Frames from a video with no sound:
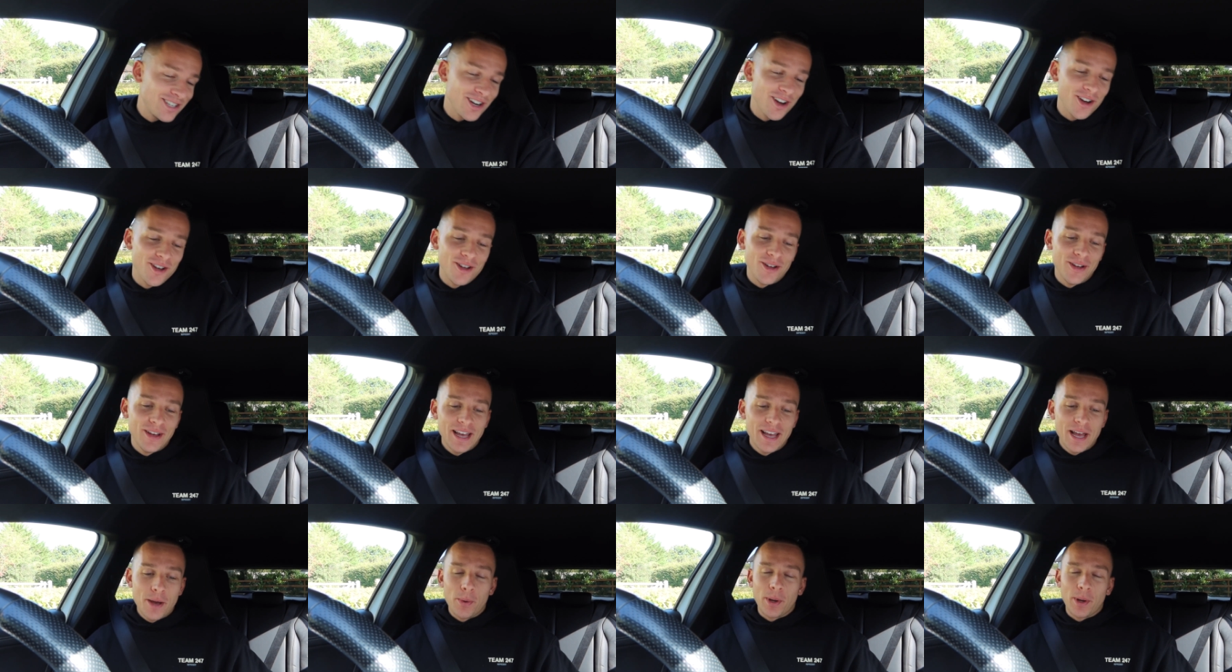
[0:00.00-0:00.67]
so
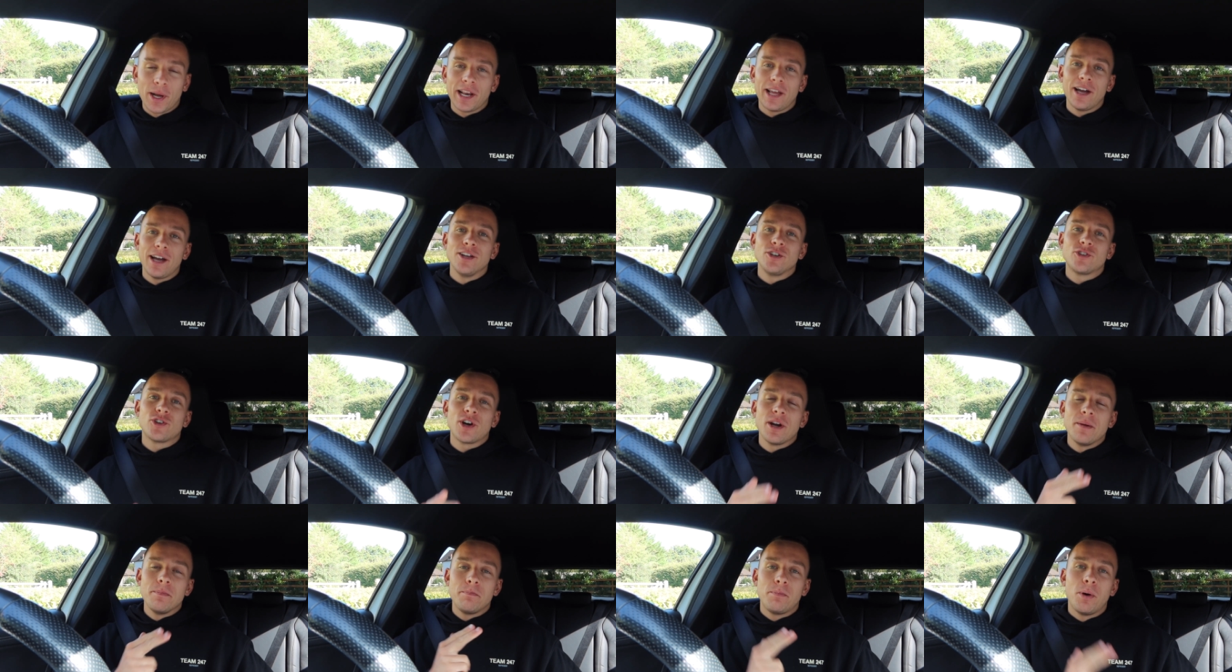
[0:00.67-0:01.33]
we're gonna go and
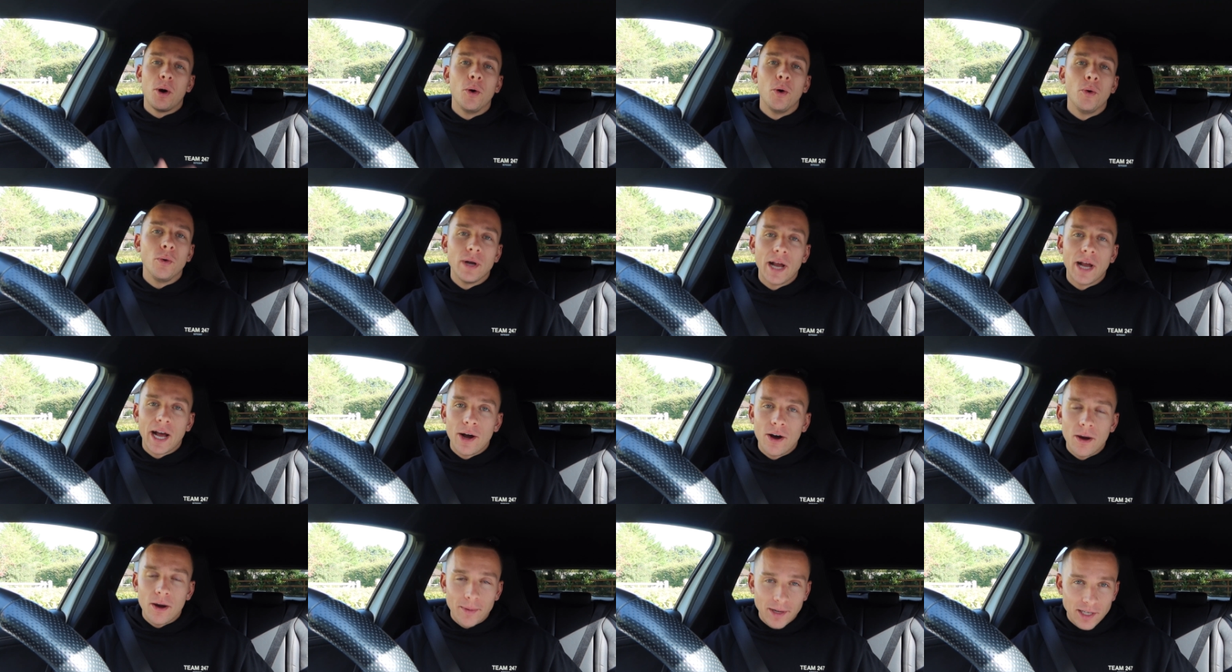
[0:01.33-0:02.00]
train pool
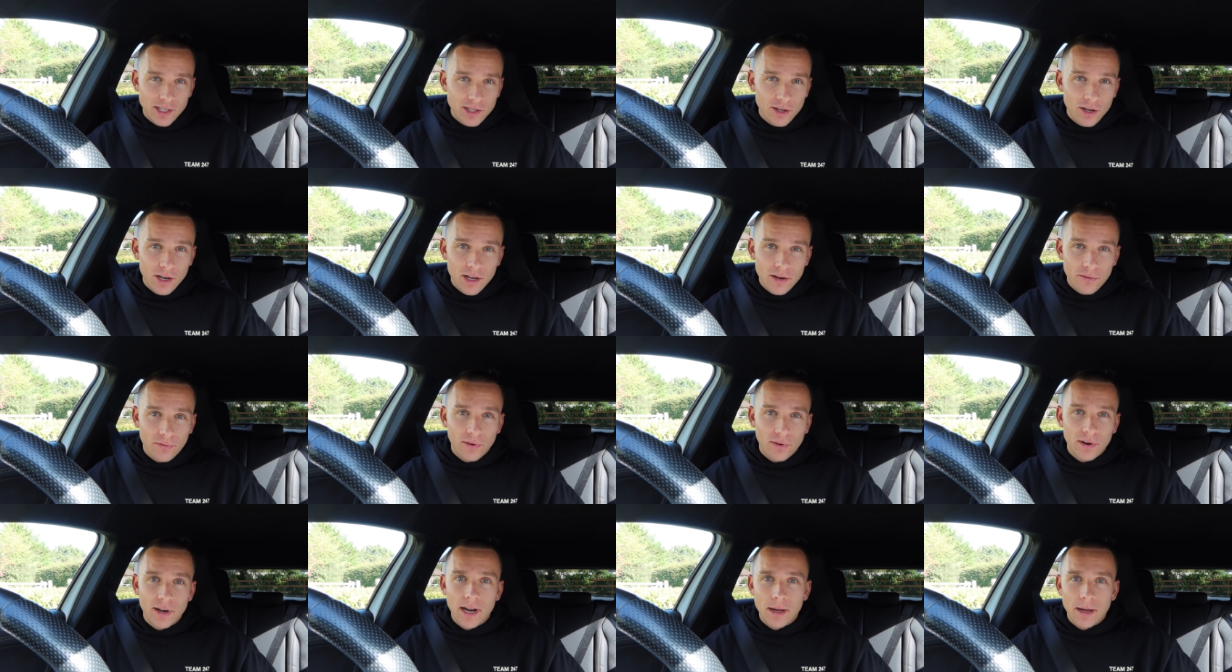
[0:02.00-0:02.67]
now. I'm excited
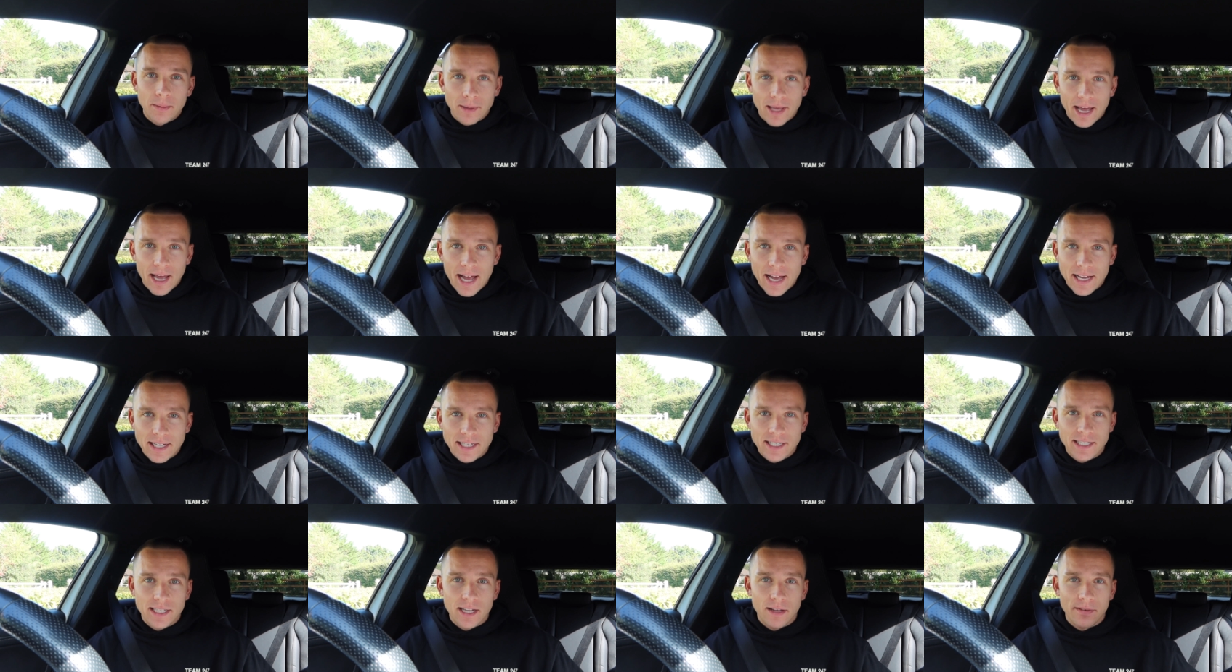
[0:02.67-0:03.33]
for it. I'm
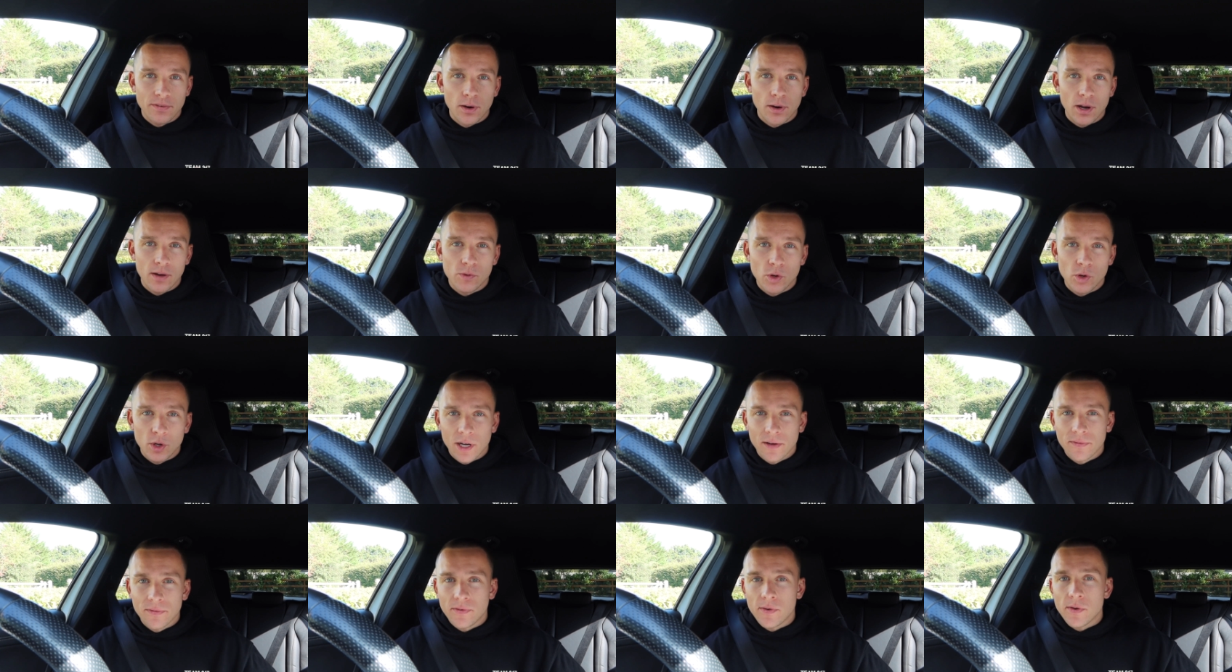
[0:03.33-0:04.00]
gassed. I feel like I've got
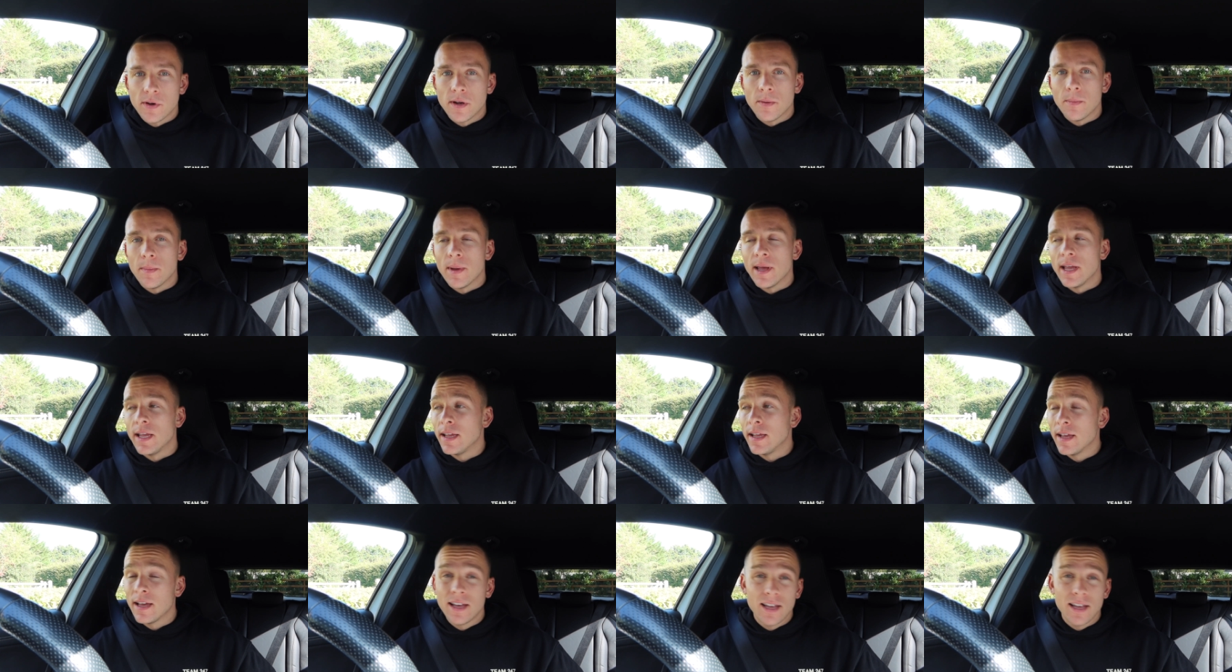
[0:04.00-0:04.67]
enough food in
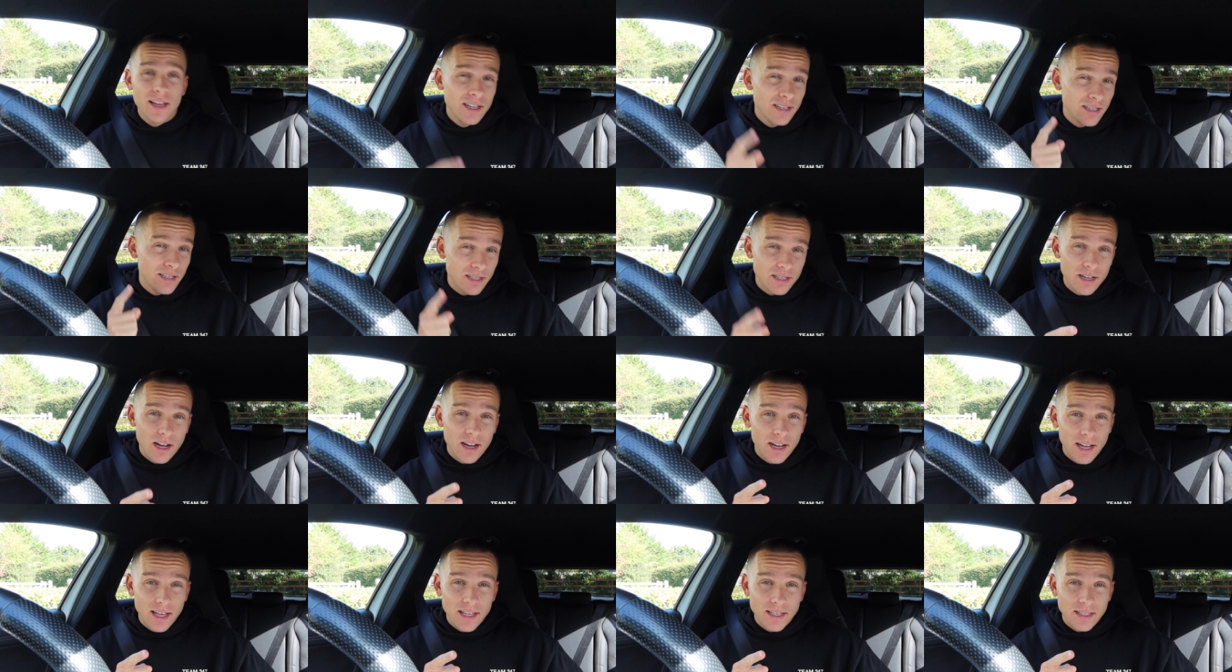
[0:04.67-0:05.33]
me. Let's just
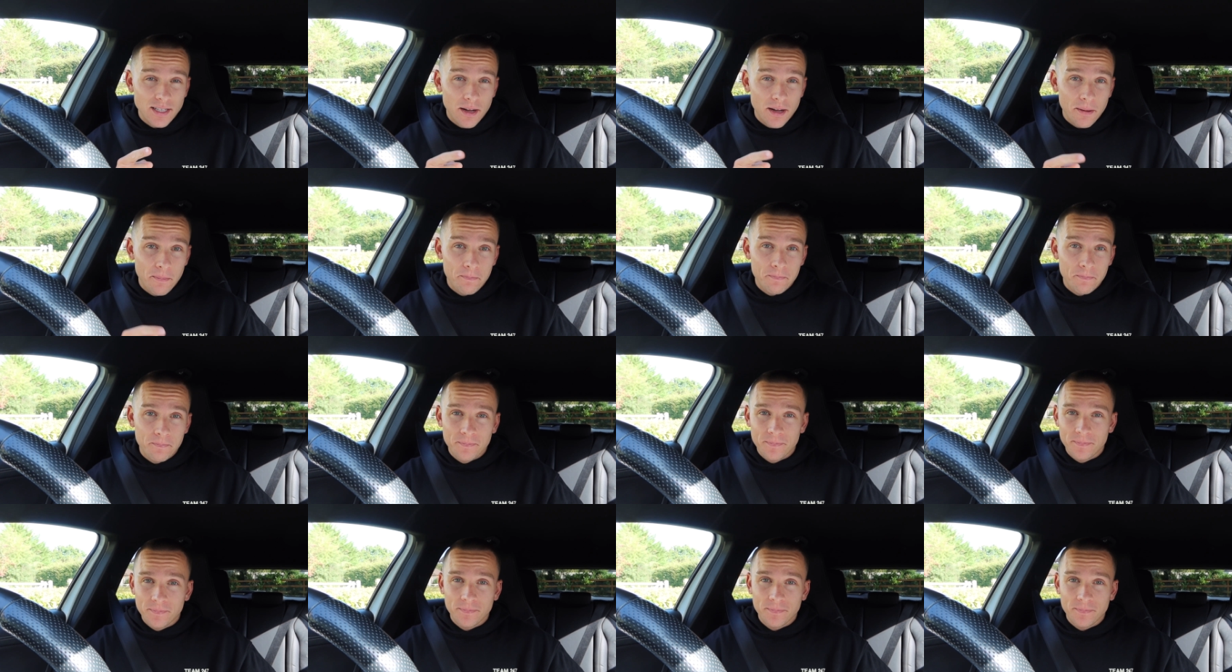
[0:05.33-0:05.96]
go and get this done. Baby,